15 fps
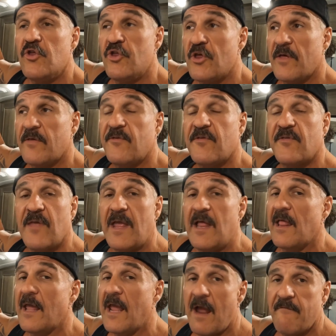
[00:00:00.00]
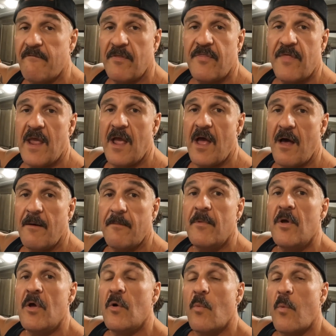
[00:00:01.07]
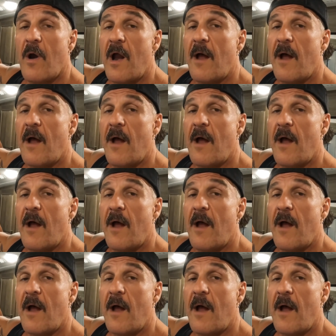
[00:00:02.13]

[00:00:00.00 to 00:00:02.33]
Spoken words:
just sealing everything up where